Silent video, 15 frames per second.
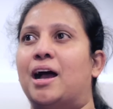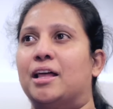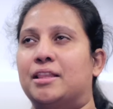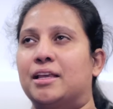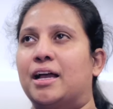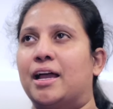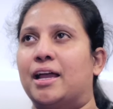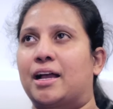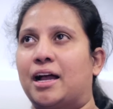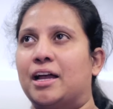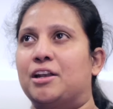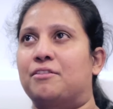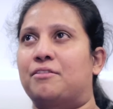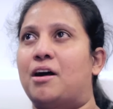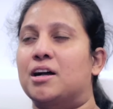I think I
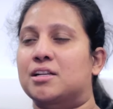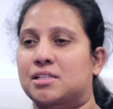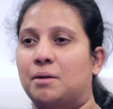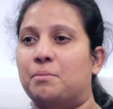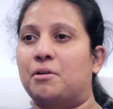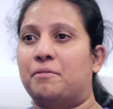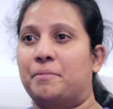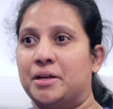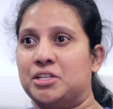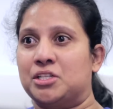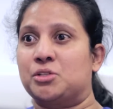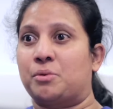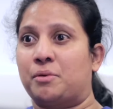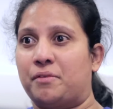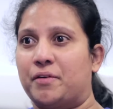kind of asked a couple of
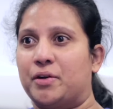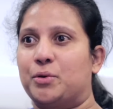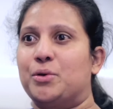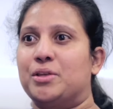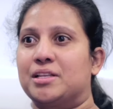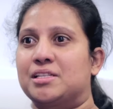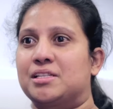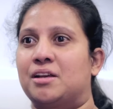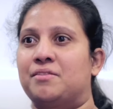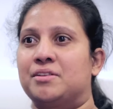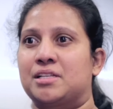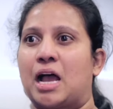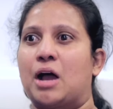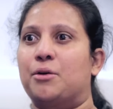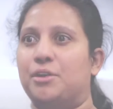patients when we were doing the
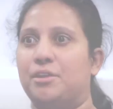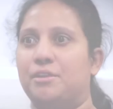service, how do